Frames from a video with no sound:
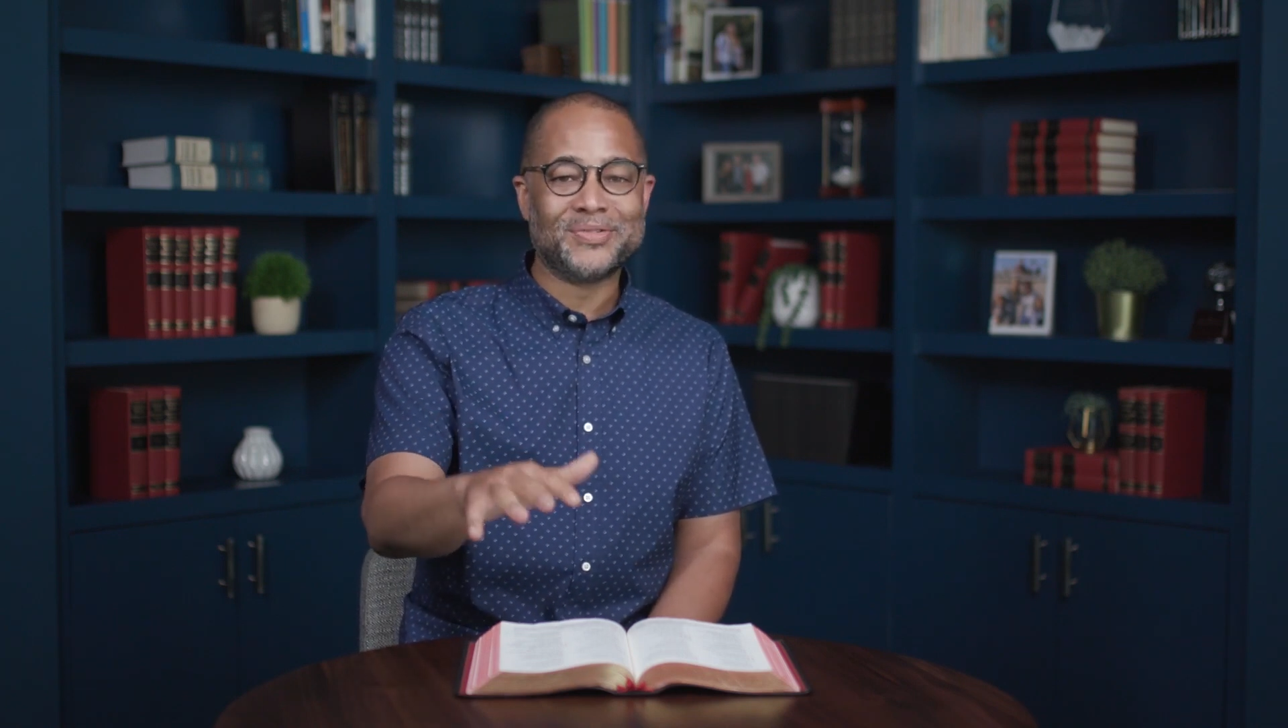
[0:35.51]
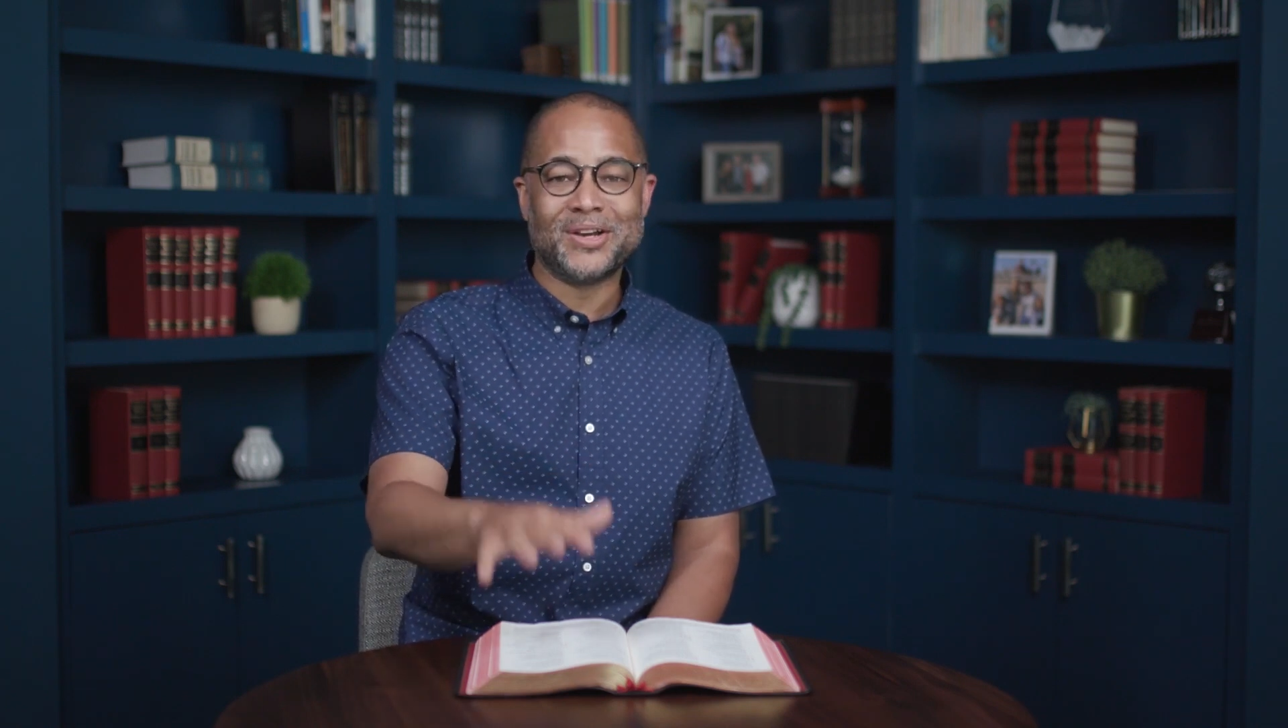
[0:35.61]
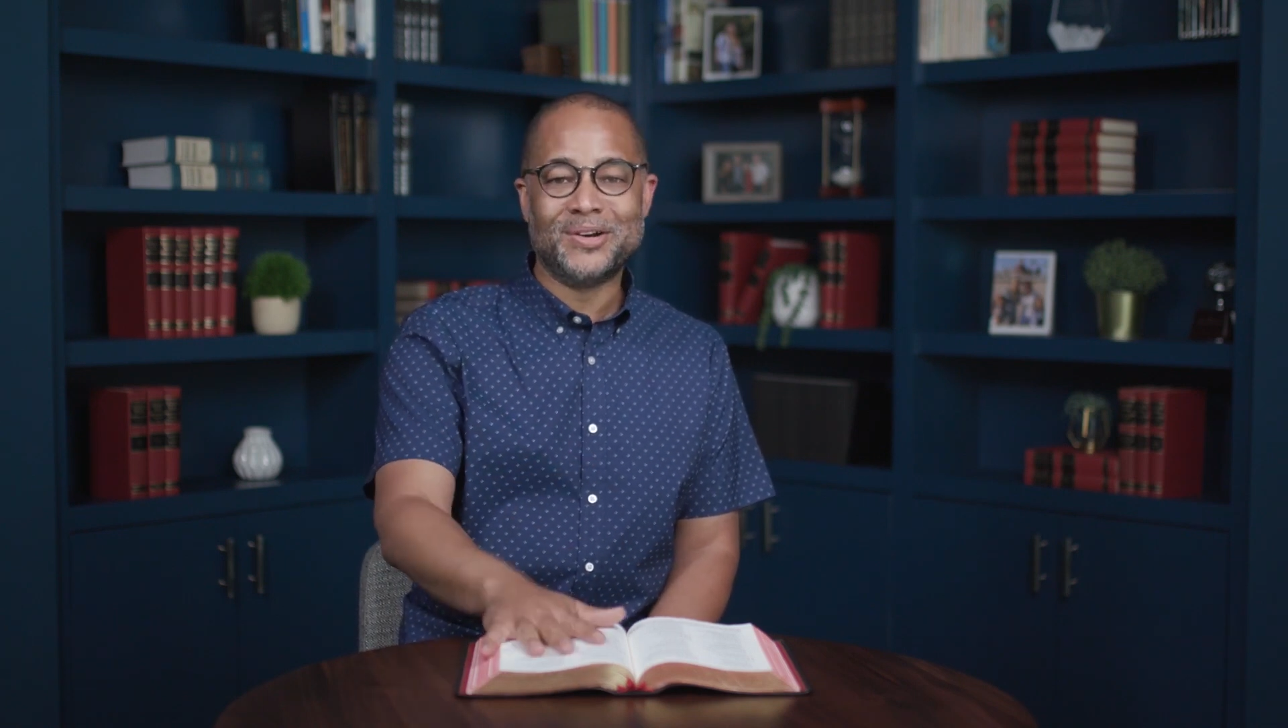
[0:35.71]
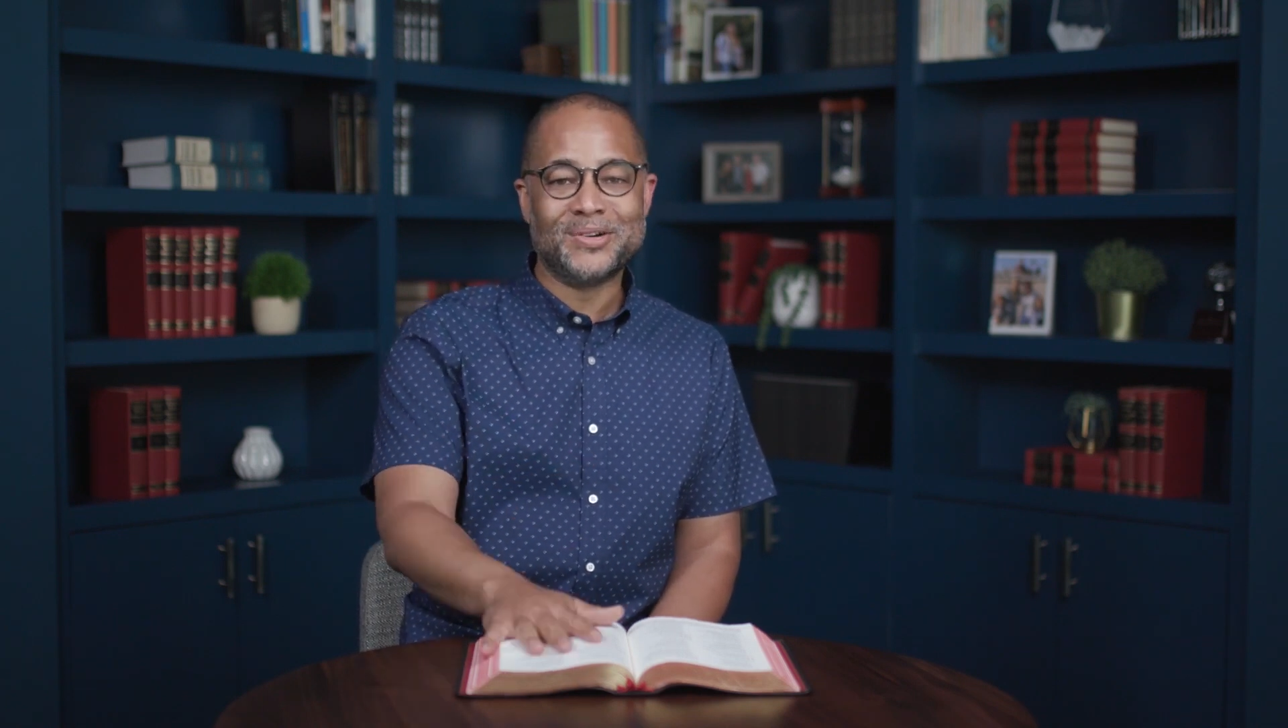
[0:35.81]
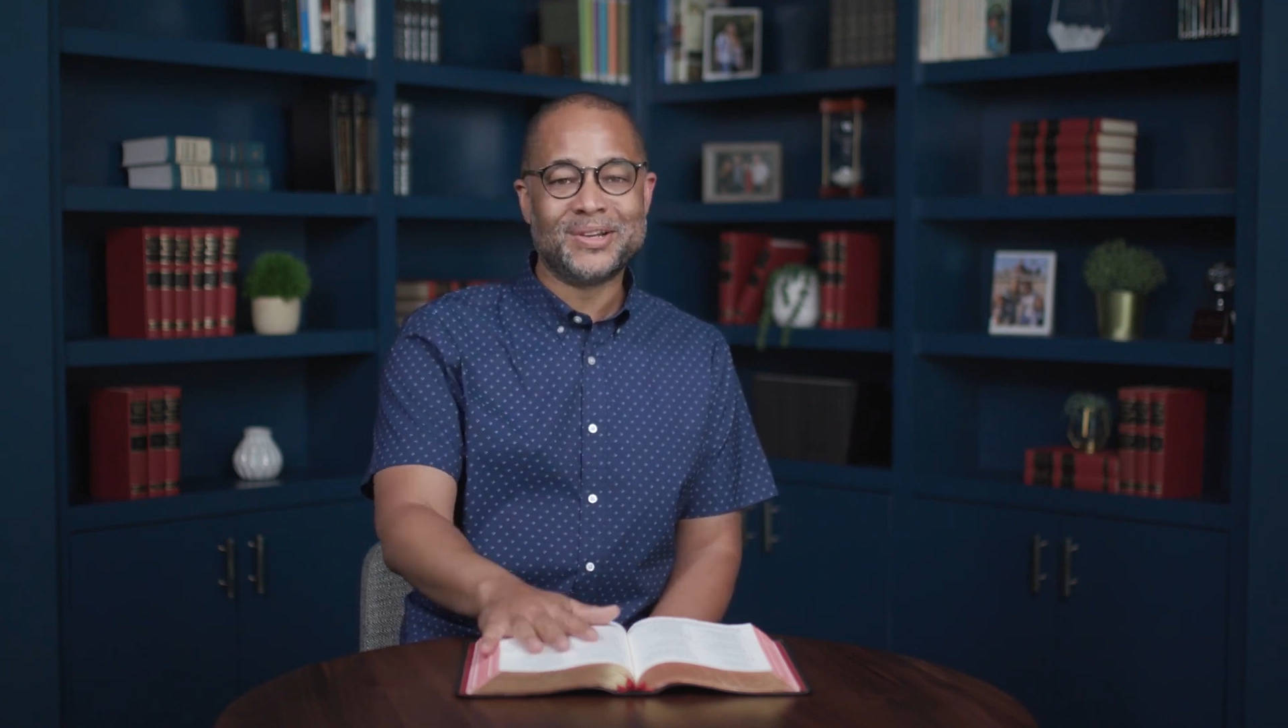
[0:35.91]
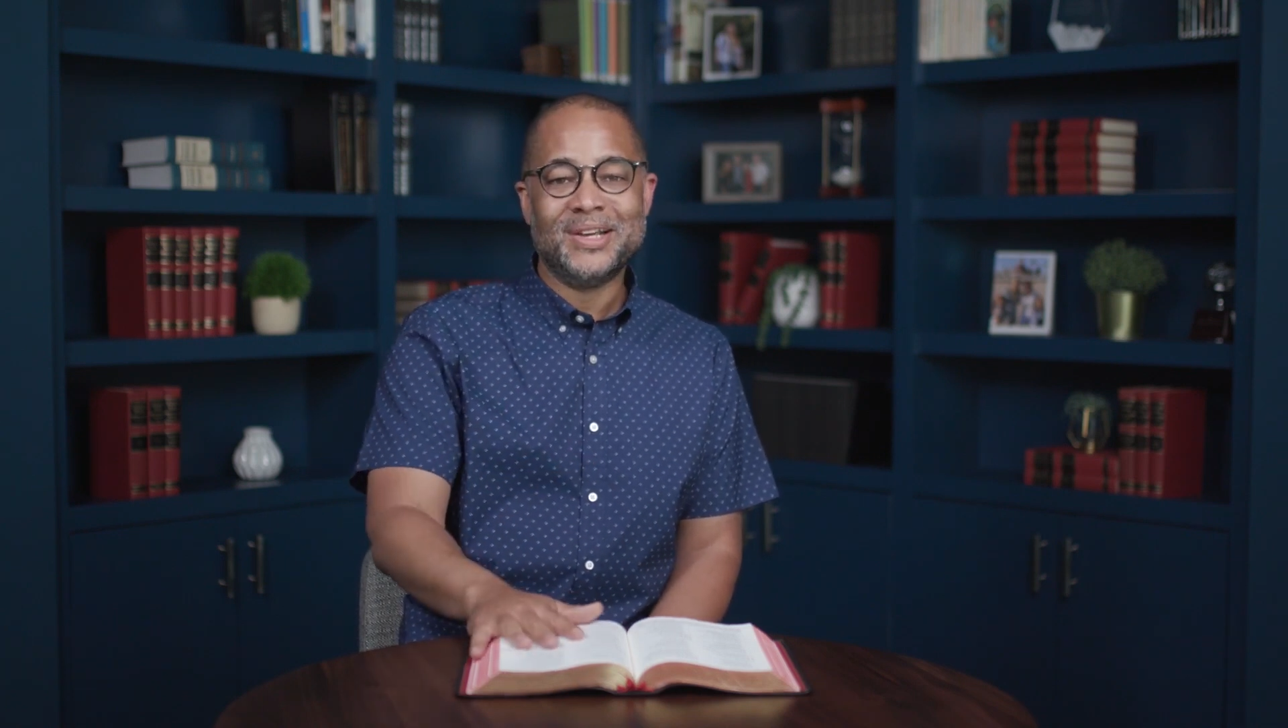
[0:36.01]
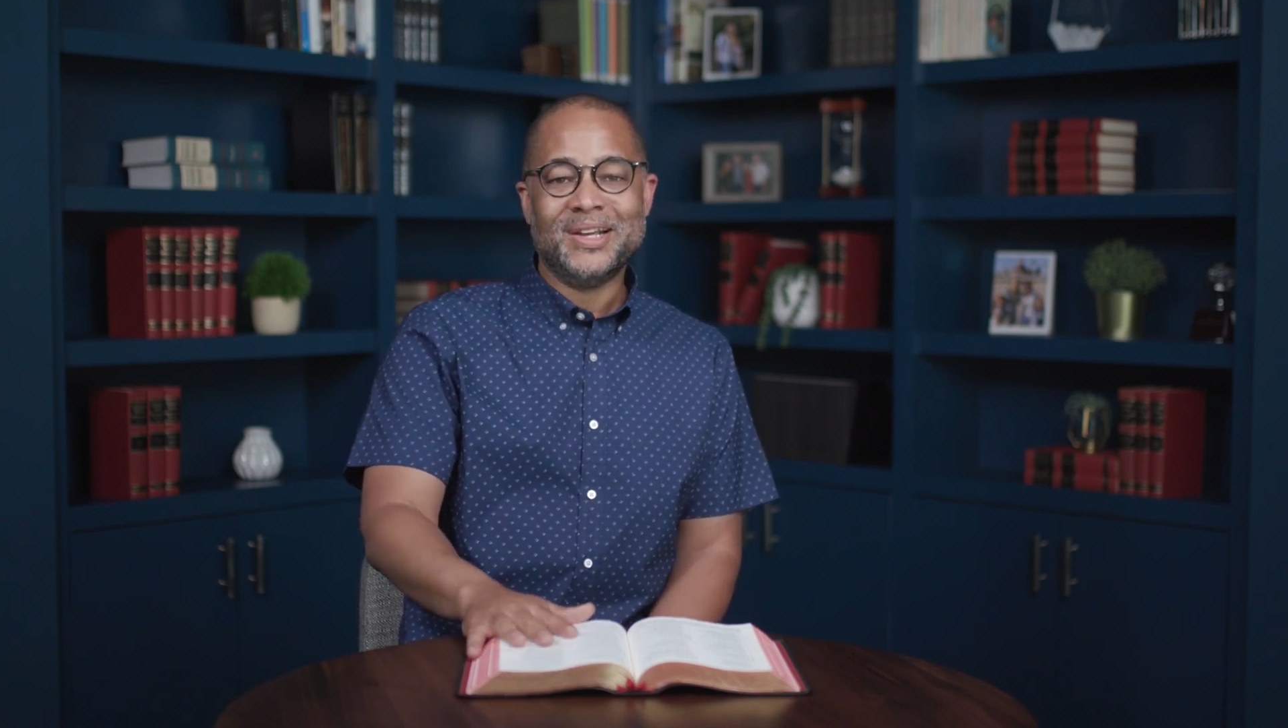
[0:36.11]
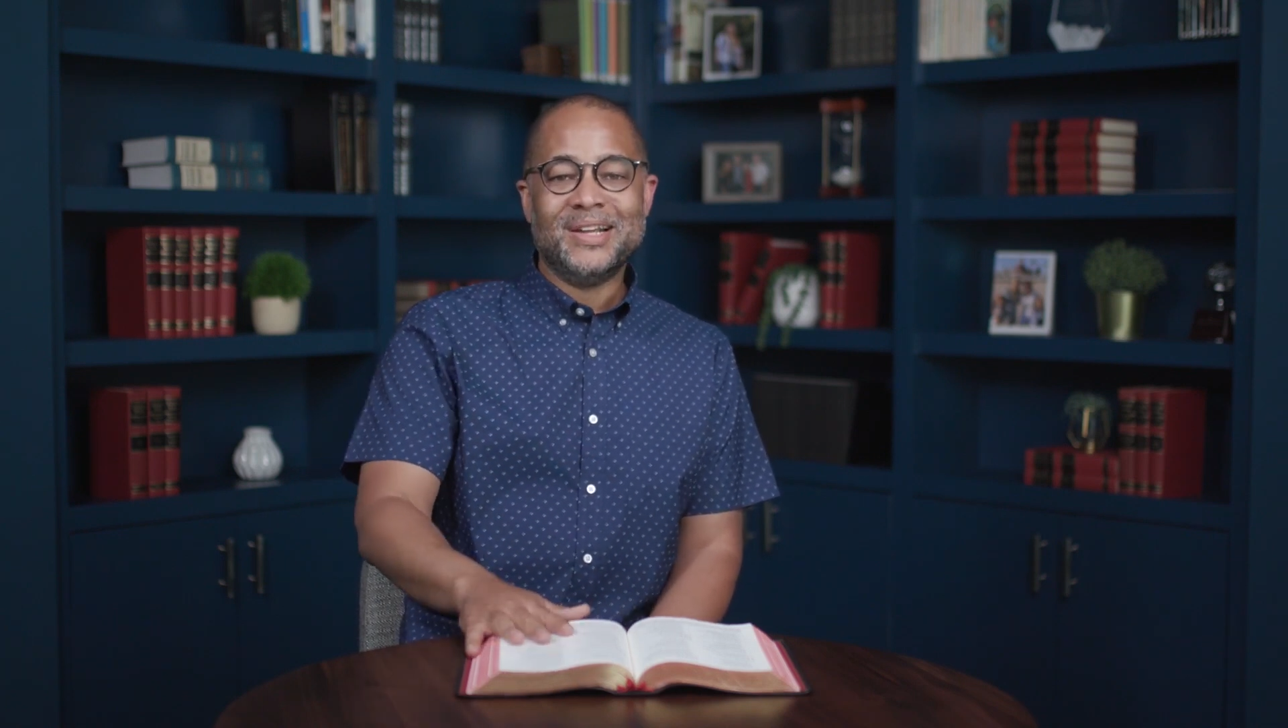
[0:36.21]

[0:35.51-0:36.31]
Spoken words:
of Coke.